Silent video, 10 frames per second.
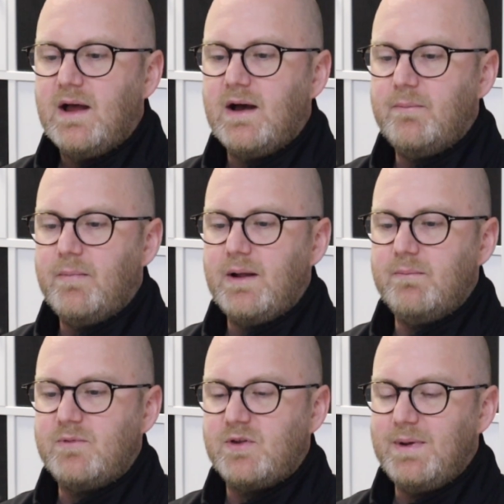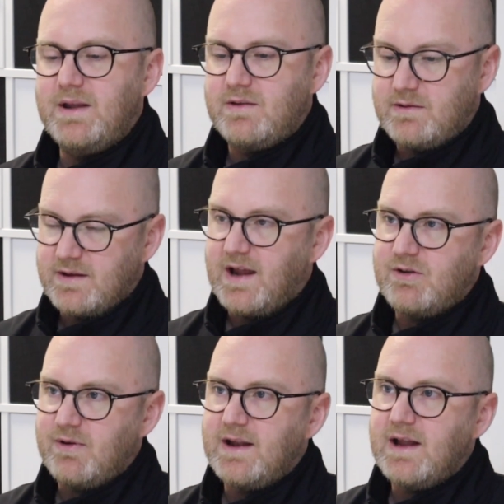And to meet
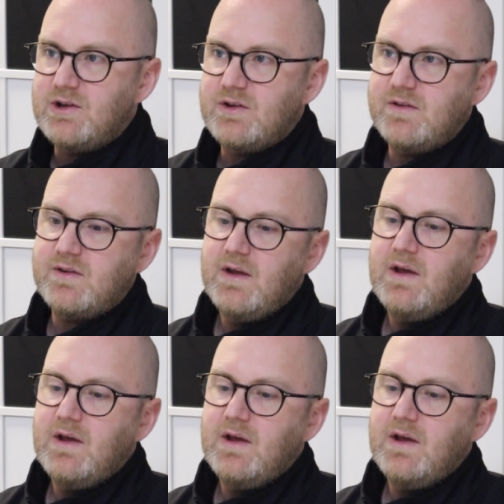today's regulations.